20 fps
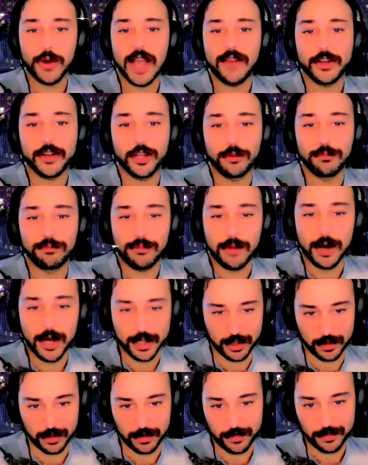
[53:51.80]
model
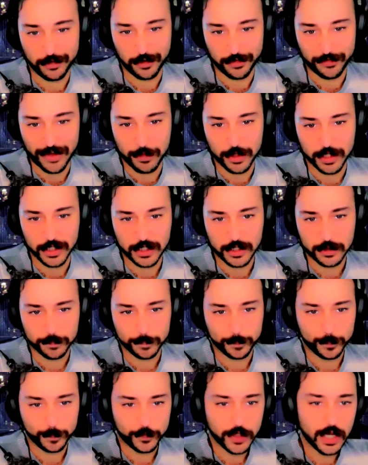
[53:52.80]
for feminists.
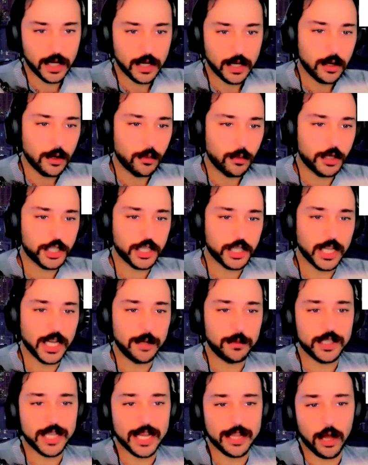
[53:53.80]
Rich claims
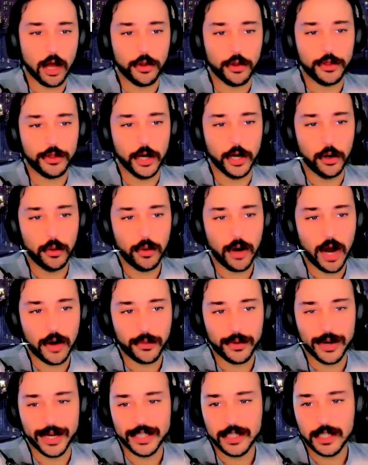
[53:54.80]
that although
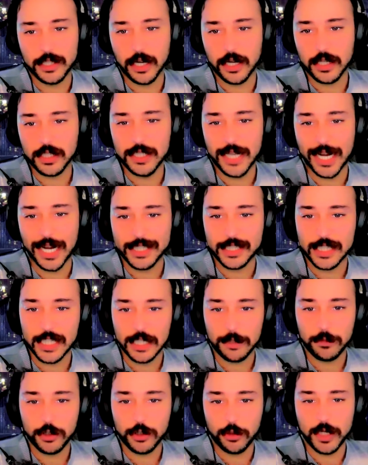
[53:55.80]
Arendt does not seem to
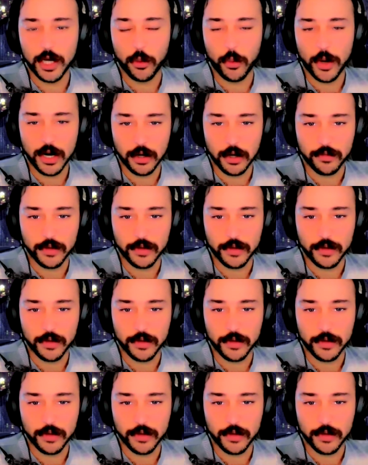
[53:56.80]
be aware of it,